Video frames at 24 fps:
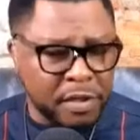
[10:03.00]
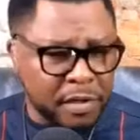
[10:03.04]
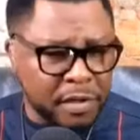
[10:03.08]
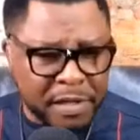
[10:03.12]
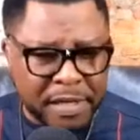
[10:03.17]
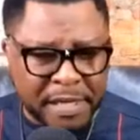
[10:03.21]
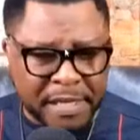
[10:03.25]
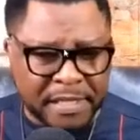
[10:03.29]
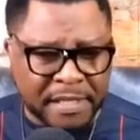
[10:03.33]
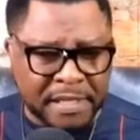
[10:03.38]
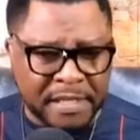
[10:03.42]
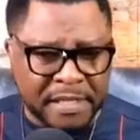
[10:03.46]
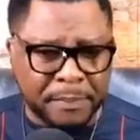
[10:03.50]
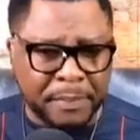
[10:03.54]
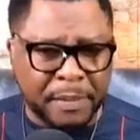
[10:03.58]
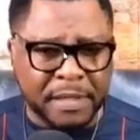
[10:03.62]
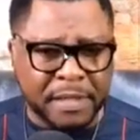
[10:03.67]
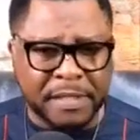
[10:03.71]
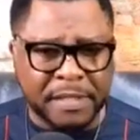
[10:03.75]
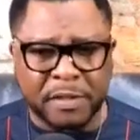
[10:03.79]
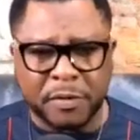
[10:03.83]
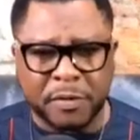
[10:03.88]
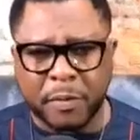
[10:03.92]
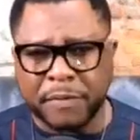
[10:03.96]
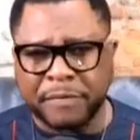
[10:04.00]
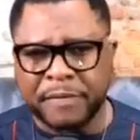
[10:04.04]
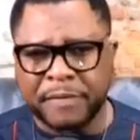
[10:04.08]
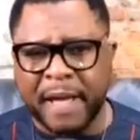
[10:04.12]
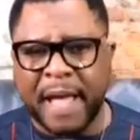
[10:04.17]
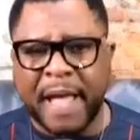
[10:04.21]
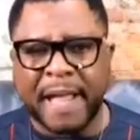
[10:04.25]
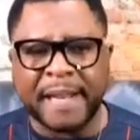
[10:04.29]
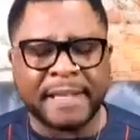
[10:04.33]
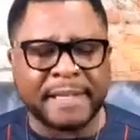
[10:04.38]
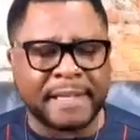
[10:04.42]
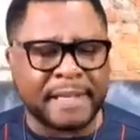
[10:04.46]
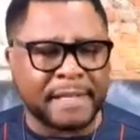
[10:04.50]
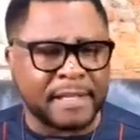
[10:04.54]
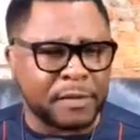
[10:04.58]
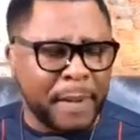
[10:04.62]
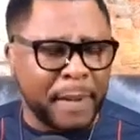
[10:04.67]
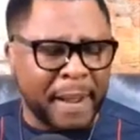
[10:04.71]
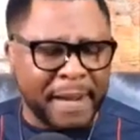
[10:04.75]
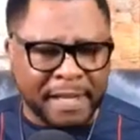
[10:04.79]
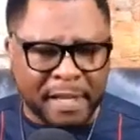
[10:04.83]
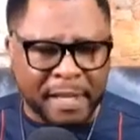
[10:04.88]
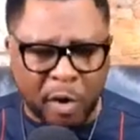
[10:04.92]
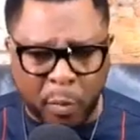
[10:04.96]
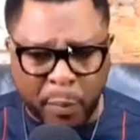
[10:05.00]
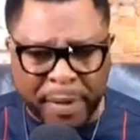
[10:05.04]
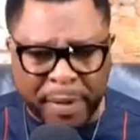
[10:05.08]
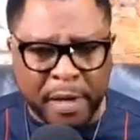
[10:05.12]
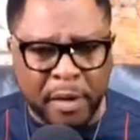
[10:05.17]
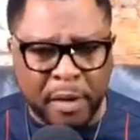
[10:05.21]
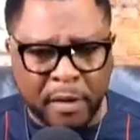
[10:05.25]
instabilities we've had, despite the weak